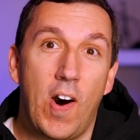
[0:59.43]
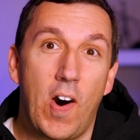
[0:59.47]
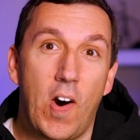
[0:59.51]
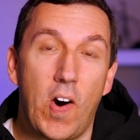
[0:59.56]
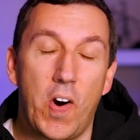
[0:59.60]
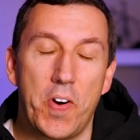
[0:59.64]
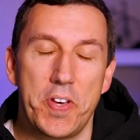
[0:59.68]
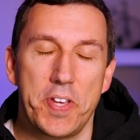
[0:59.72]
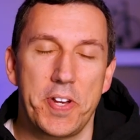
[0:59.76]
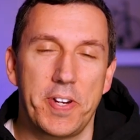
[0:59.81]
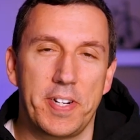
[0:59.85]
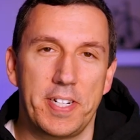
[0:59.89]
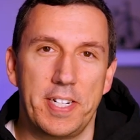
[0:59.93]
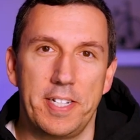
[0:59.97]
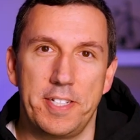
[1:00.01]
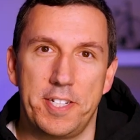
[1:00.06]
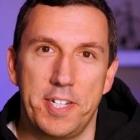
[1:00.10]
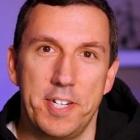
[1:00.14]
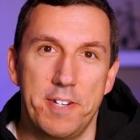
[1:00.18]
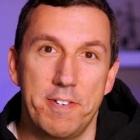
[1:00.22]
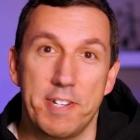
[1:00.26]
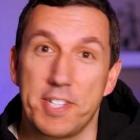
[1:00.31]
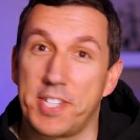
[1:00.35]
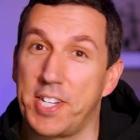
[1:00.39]
All you're gonna
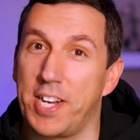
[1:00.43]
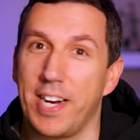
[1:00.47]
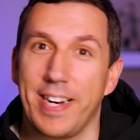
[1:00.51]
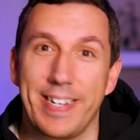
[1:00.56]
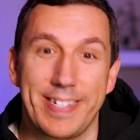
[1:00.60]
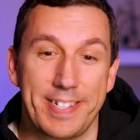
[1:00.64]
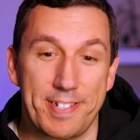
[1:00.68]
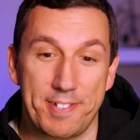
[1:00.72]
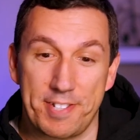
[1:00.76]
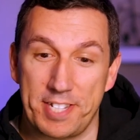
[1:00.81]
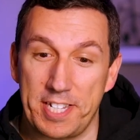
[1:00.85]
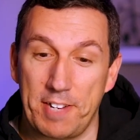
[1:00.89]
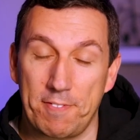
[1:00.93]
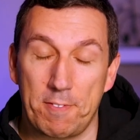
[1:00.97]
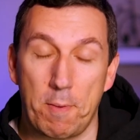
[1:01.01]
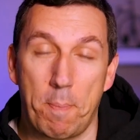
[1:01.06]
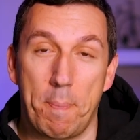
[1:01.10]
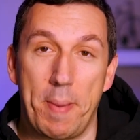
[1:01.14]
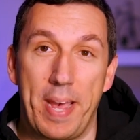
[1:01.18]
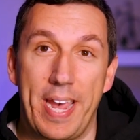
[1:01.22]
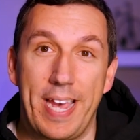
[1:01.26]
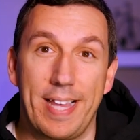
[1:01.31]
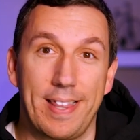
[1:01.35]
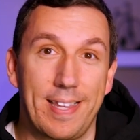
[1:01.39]
do is cause yourself to
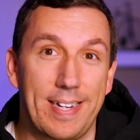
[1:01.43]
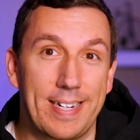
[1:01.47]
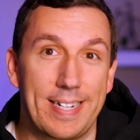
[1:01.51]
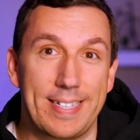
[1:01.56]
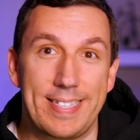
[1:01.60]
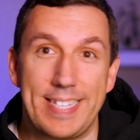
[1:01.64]
pay a lot